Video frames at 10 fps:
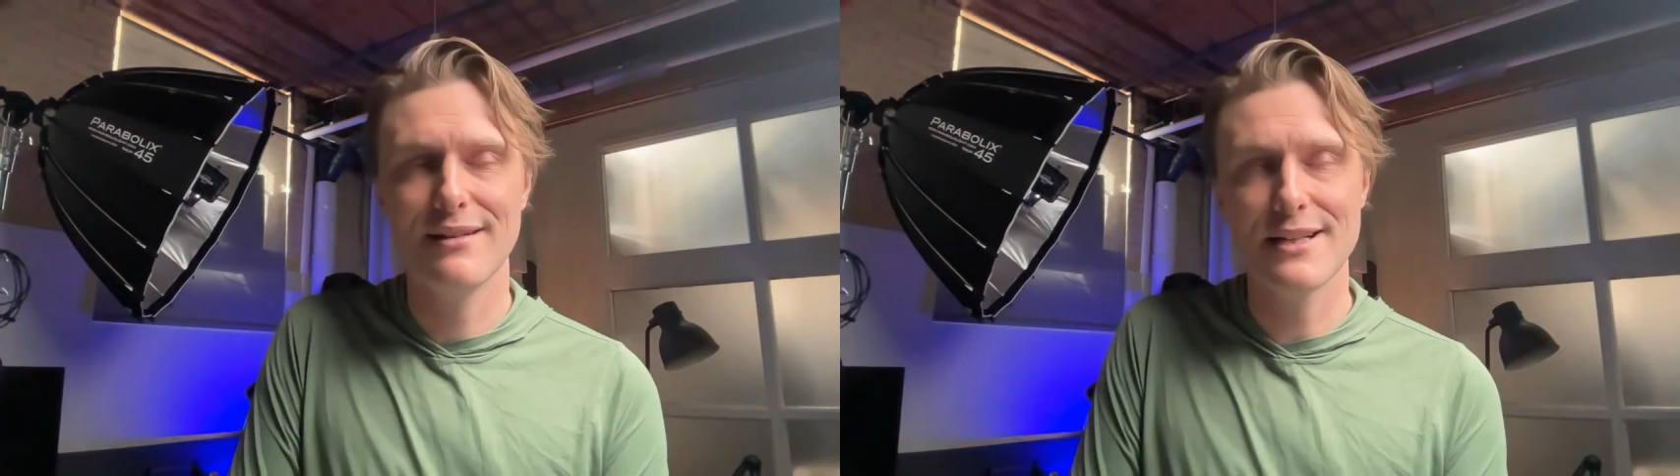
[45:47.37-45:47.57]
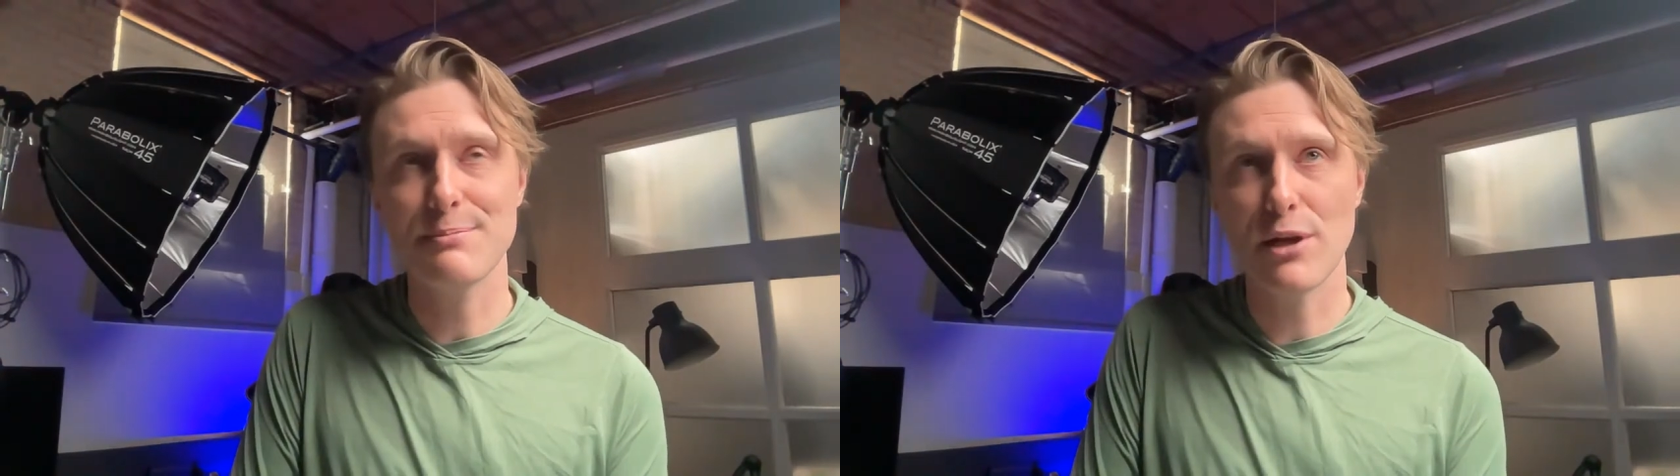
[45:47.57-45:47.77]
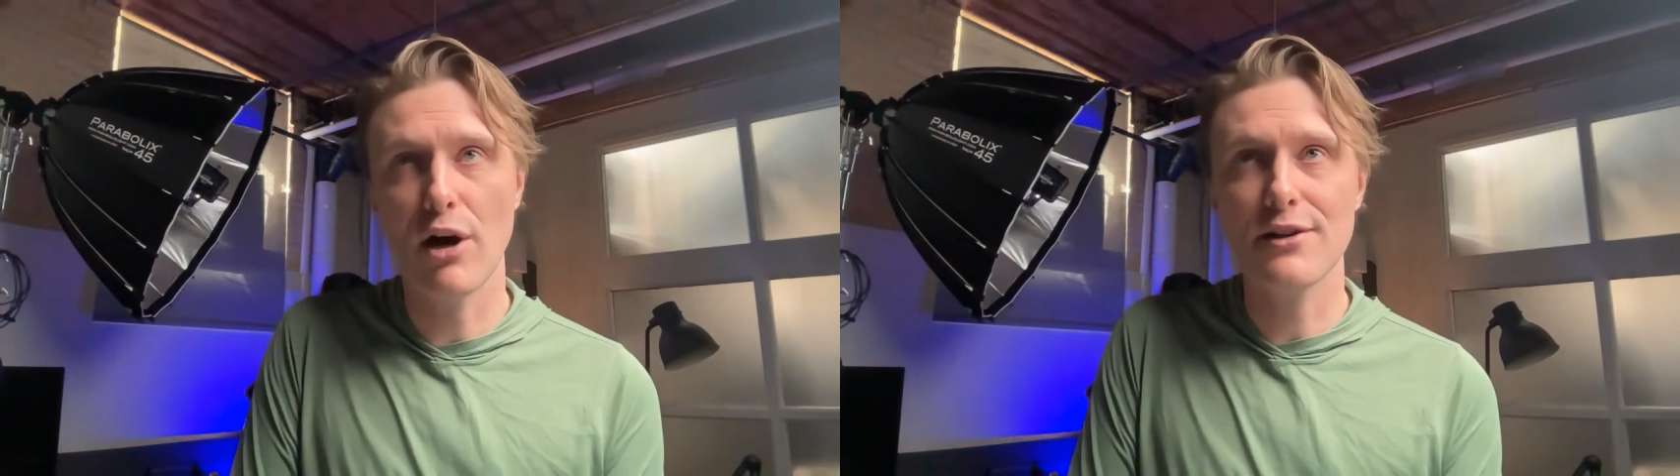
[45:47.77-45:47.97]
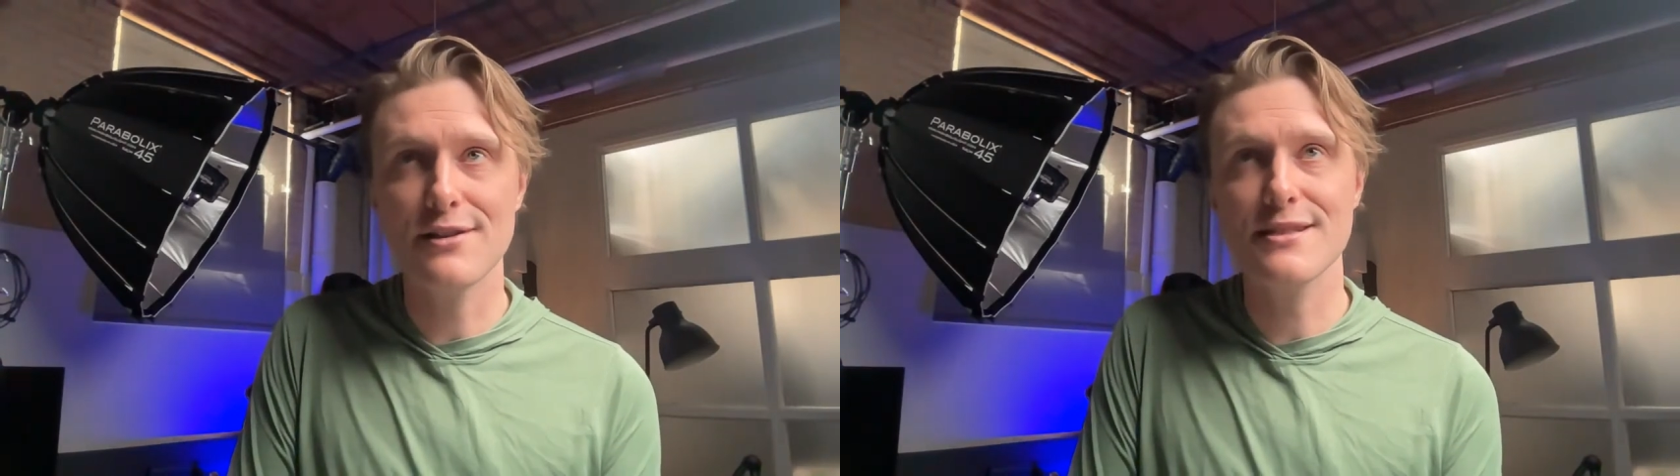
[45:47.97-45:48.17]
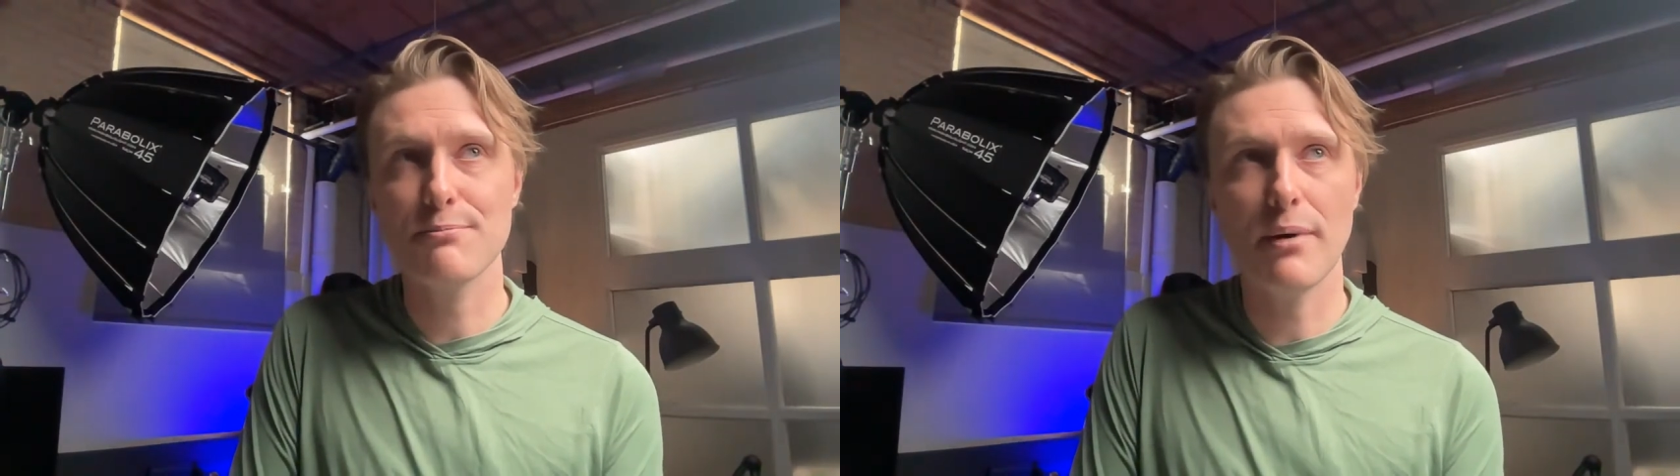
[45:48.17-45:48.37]
let's be
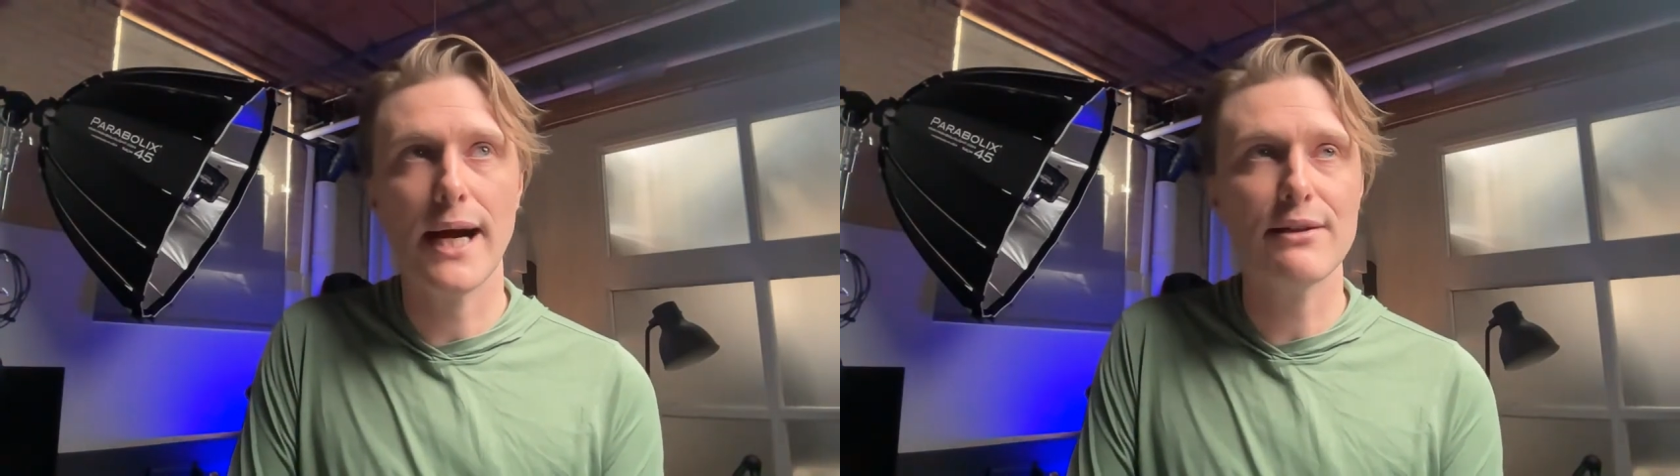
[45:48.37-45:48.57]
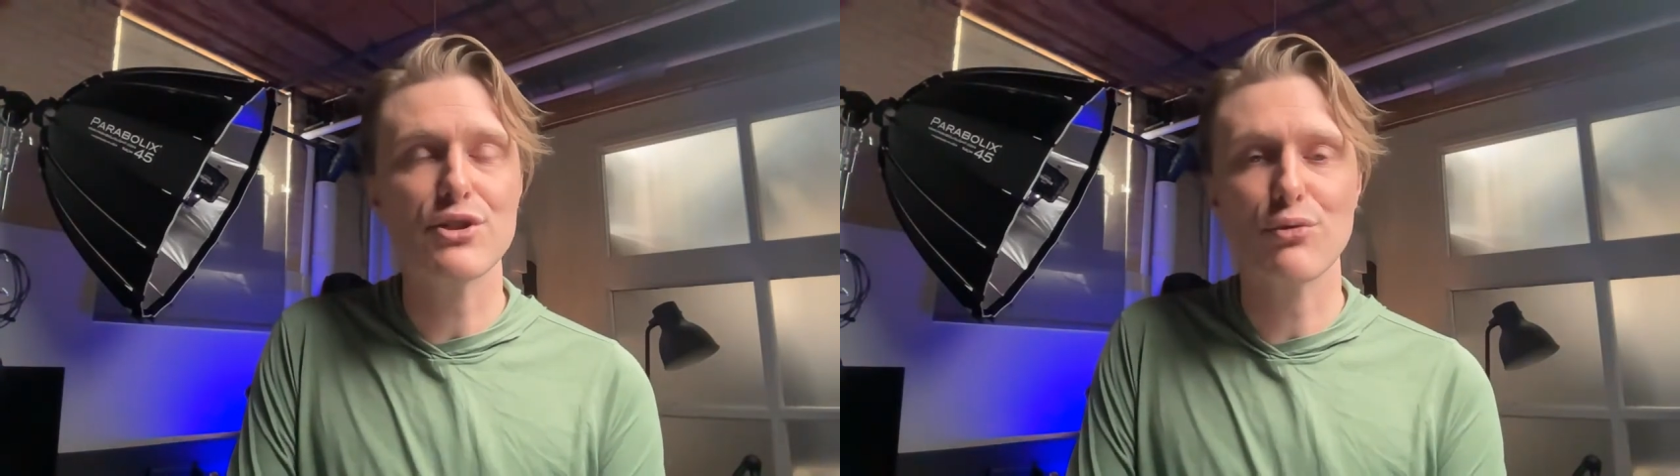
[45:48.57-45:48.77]
honest, pilot